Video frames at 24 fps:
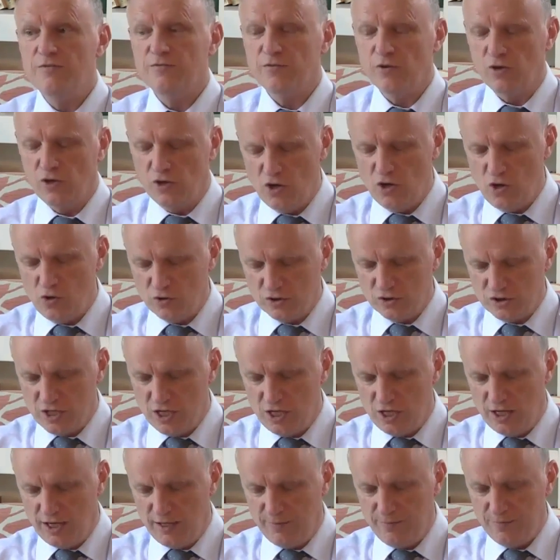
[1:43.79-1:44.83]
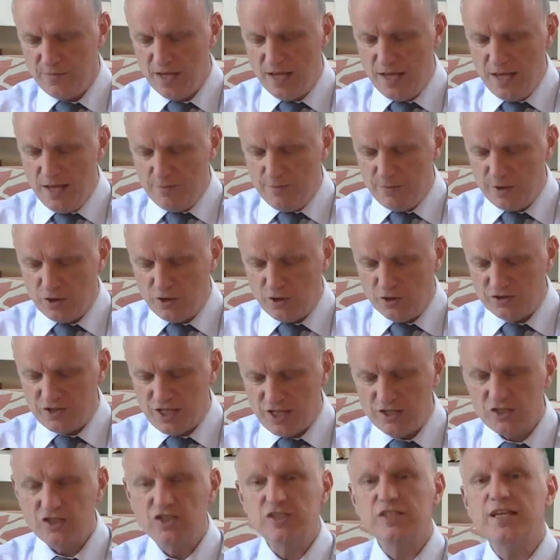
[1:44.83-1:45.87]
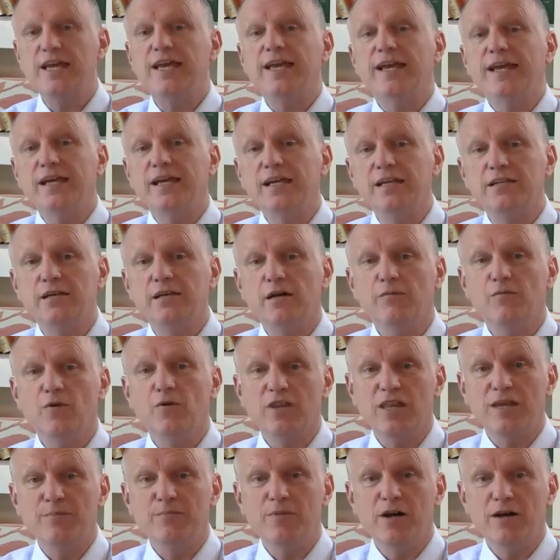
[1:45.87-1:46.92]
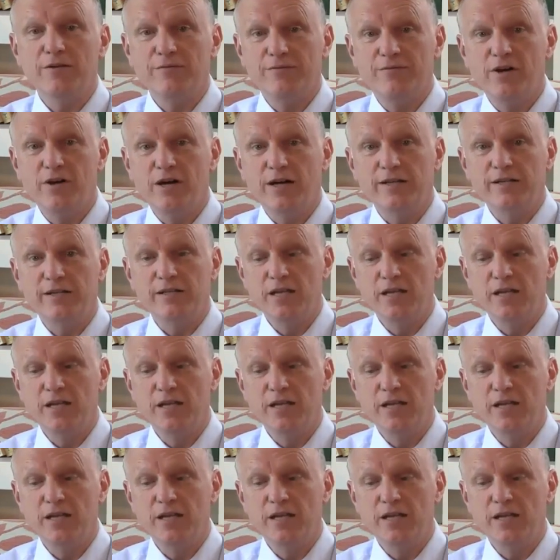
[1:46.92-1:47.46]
for a long time because they're scared of what they might find.